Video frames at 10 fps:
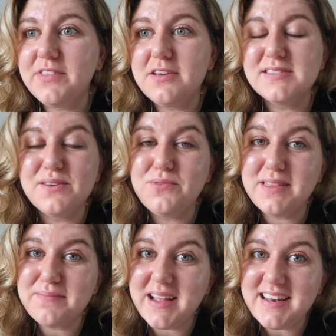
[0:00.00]
those
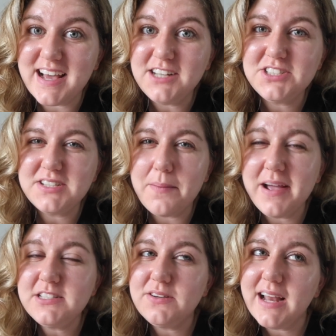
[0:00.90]
with my lunch. I
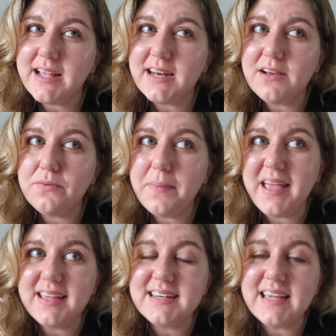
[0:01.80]
might do like a little
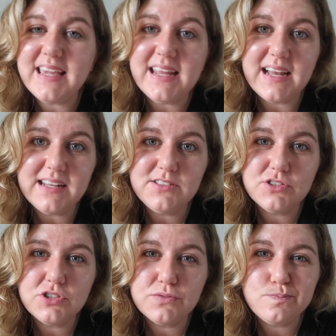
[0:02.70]
picnicky
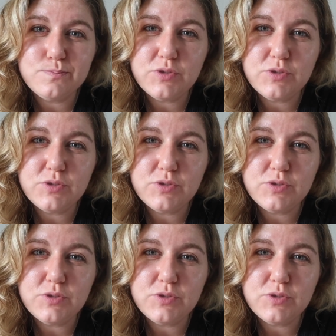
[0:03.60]
lunch.